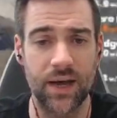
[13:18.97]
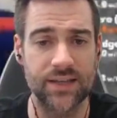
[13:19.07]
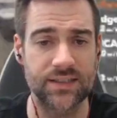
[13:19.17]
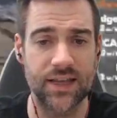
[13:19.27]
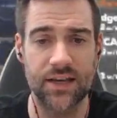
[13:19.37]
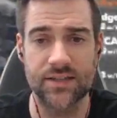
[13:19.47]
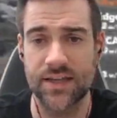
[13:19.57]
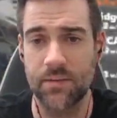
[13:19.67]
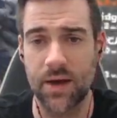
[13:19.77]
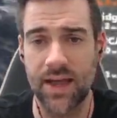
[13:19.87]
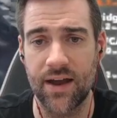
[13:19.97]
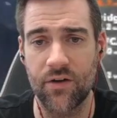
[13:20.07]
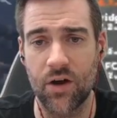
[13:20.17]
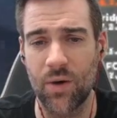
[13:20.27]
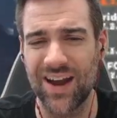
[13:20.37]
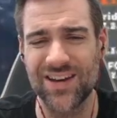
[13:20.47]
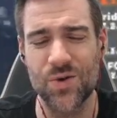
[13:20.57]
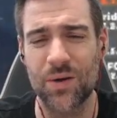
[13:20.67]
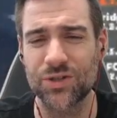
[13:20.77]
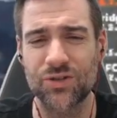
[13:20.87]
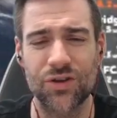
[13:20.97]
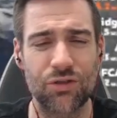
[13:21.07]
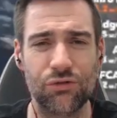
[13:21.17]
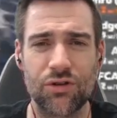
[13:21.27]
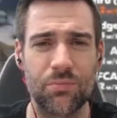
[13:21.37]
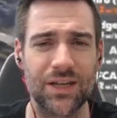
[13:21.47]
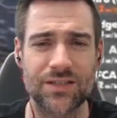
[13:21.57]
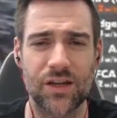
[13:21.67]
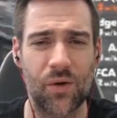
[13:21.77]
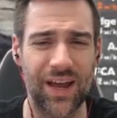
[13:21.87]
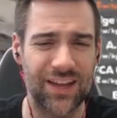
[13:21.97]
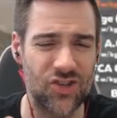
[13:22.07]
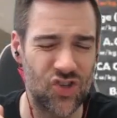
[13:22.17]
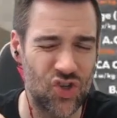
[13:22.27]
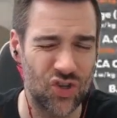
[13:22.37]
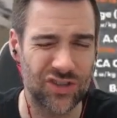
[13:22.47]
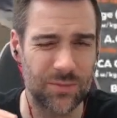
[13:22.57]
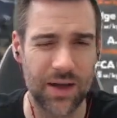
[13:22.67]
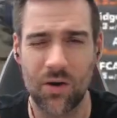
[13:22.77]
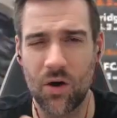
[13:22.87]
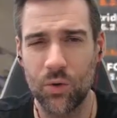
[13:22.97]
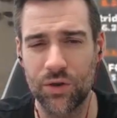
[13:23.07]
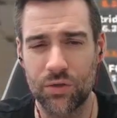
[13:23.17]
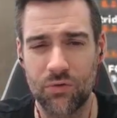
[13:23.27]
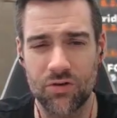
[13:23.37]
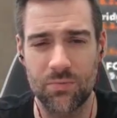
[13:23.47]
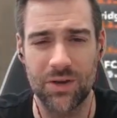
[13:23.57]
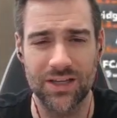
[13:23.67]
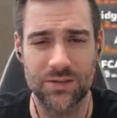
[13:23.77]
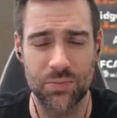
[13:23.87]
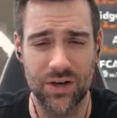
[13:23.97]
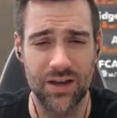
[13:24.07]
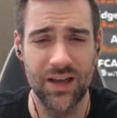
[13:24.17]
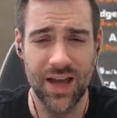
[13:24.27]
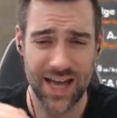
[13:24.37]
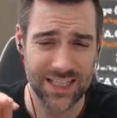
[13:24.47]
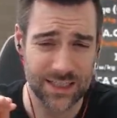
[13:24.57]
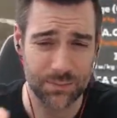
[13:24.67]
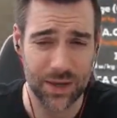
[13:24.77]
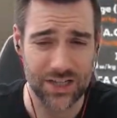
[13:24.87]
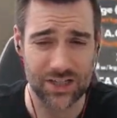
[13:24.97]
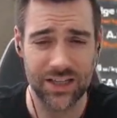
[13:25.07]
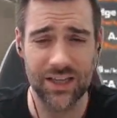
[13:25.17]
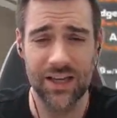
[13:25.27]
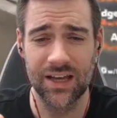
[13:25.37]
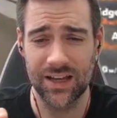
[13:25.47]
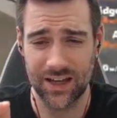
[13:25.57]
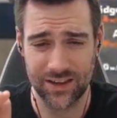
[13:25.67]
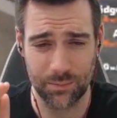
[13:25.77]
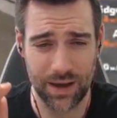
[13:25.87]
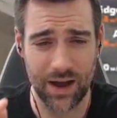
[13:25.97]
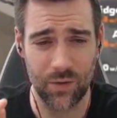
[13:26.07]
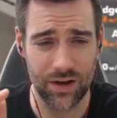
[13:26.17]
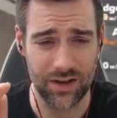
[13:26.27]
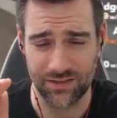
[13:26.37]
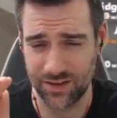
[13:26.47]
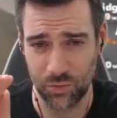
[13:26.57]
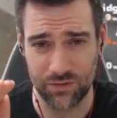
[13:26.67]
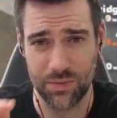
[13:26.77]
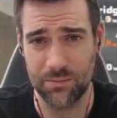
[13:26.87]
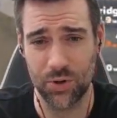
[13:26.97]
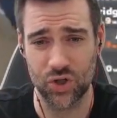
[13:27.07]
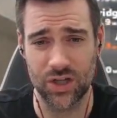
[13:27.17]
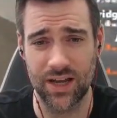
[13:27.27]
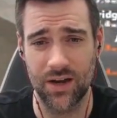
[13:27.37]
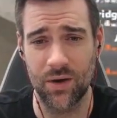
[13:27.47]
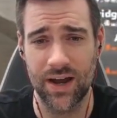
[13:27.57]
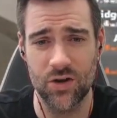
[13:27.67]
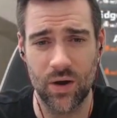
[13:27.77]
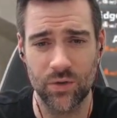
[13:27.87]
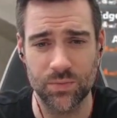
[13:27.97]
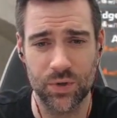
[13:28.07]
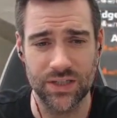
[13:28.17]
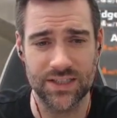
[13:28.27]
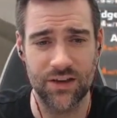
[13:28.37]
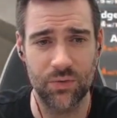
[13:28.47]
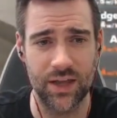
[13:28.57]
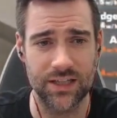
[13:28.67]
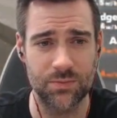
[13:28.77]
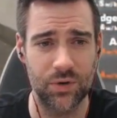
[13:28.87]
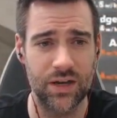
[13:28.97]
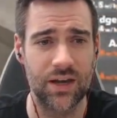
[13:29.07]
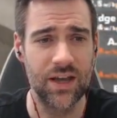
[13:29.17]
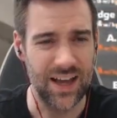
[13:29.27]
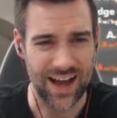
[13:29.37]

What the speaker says: I decided to hit my aero. I knew I was under 300 metres to go, and I can just about hold a 300 metre sprint, especially at the power that we've been pushing out. I knew I was pretty safe with that sprint.